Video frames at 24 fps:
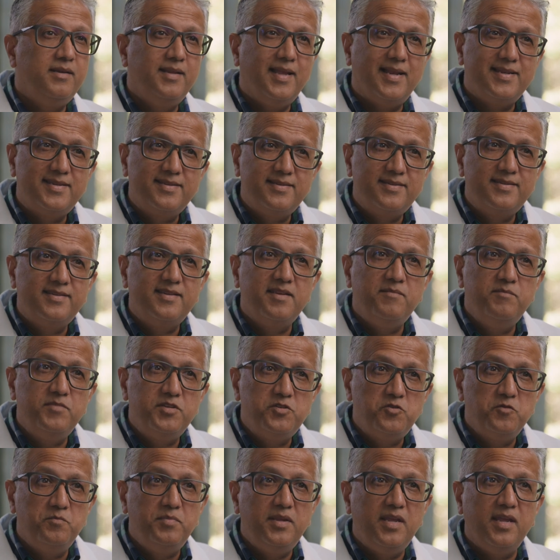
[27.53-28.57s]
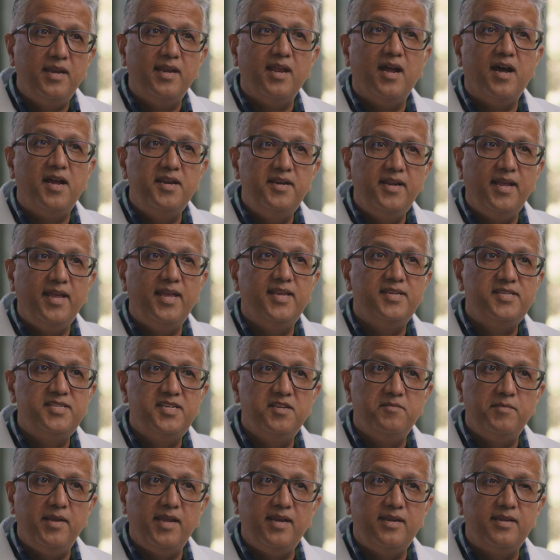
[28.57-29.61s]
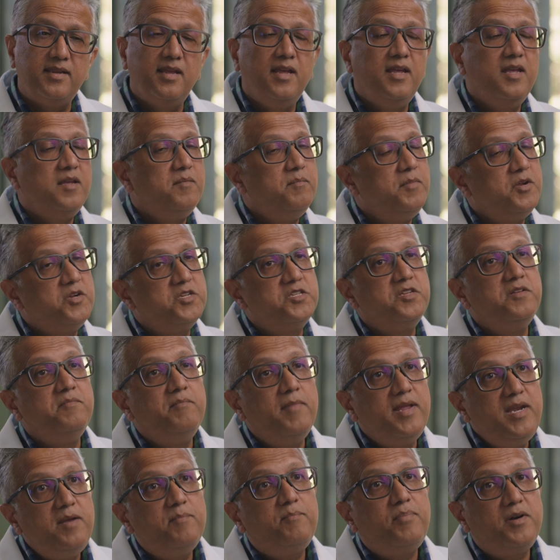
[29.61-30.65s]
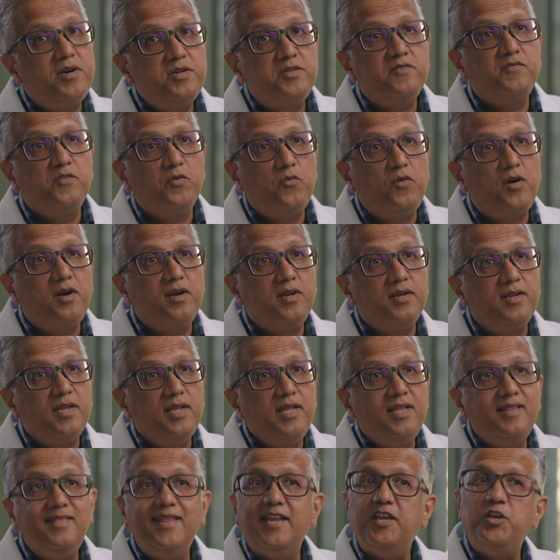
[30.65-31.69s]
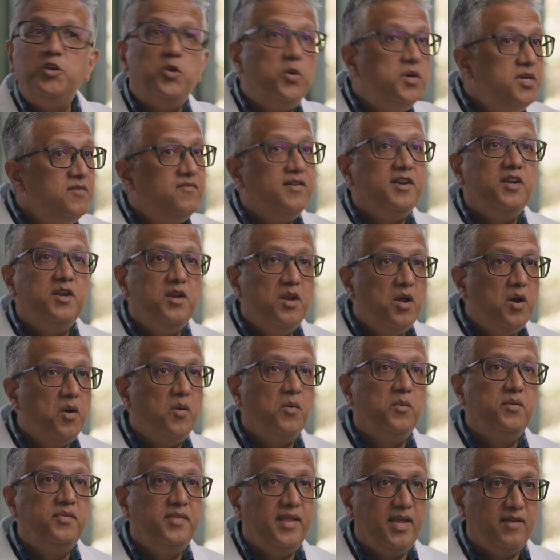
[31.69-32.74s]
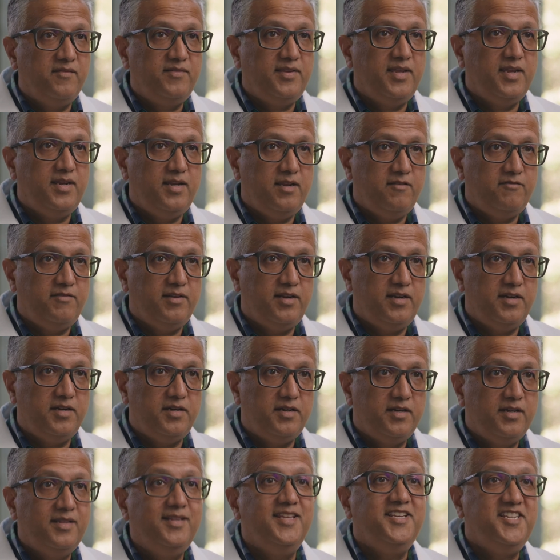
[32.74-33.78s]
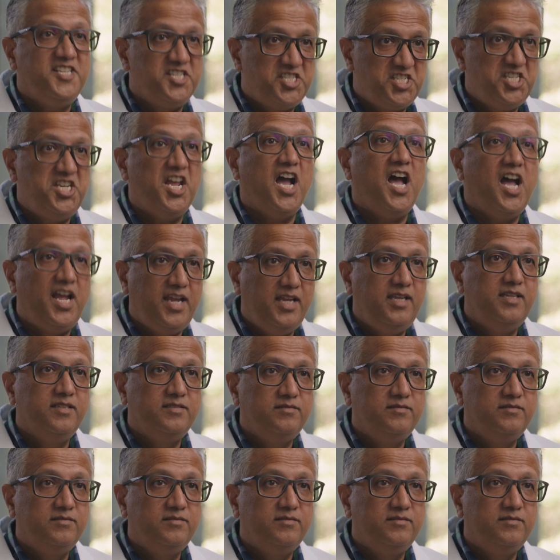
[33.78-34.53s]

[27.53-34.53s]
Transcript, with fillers: that seems to be an underestimate because in many parts of the world, they don't even know they have kidney failure. They just die.